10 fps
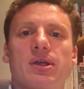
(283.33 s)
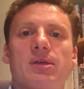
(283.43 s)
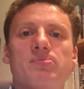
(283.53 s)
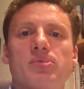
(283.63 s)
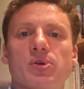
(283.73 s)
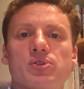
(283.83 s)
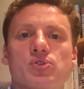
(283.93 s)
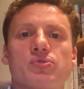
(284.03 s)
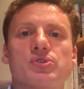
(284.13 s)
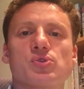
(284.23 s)
Inputs
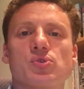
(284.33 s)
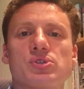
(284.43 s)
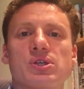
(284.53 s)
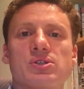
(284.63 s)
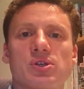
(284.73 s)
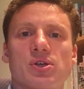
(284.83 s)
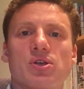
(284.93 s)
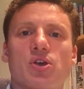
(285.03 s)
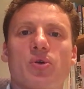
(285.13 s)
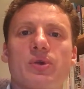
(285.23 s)
or resources
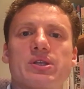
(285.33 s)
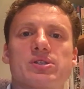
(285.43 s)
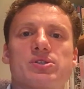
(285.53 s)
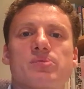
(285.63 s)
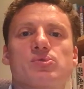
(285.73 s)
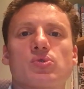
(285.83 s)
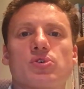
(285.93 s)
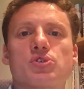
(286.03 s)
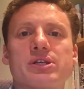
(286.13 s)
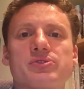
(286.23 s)
go into some sort
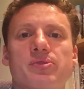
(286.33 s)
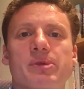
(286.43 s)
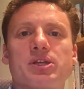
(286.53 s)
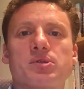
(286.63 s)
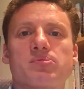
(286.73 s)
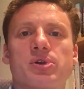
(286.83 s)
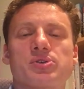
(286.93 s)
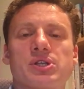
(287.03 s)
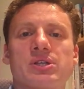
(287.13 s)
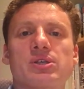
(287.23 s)
of transformation
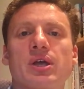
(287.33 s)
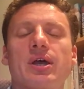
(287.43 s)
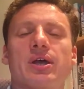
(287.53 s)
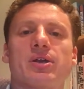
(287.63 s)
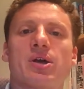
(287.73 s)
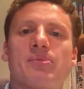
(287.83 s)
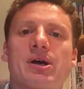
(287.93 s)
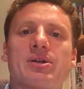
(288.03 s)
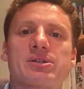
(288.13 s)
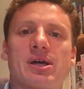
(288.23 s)
process and come
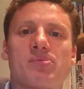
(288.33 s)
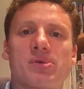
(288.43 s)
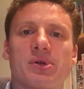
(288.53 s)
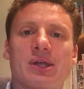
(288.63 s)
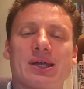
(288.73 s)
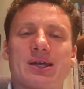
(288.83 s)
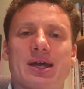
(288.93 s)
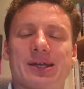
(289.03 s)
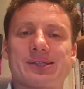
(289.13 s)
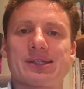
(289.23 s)
out as output.
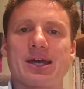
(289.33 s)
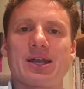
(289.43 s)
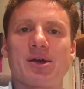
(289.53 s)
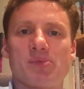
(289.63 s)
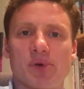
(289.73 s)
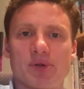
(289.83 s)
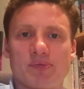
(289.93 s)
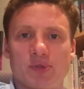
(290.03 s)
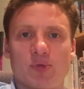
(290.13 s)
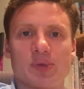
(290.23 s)
And it's that
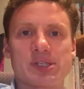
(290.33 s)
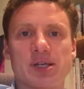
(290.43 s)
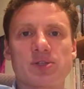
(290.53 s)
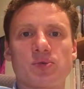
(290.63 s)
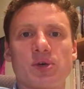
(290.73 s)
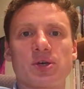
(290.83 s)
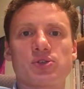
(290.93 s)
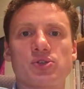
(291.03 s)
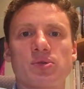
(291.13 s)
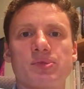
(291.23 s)
output that we sell to our
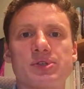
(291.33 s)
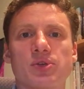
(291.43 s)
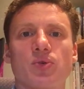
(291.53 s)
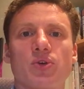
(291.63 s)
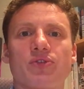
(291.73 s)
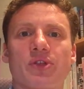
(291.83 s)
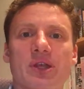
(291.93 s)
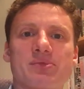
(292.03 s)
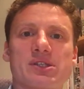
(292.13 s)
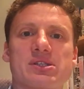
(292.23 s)
consumers in order for
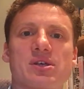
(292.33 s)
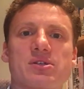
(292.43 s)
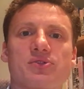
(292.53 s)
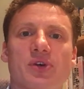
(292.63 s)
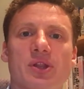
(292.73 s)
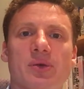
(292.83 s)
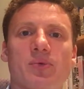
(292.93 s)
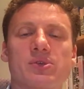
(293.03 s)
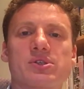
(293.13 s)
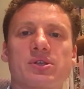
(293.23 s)
them to satisfy their
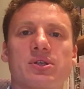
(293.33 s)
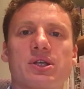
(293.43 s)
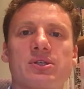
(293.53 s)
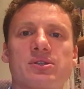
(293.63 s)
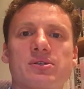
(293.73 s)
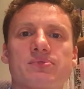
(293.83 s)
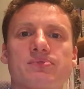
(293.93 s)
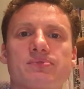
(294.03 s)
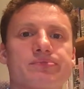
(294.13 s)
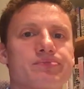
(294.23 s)
wants and needs.
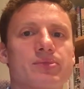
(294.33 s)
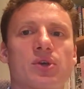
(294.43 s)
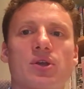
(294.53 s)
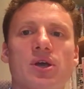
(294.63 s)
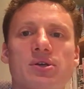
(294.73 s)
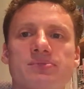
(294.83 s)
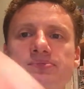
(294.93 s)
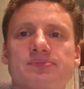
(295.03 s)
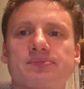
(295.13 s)
Good luck.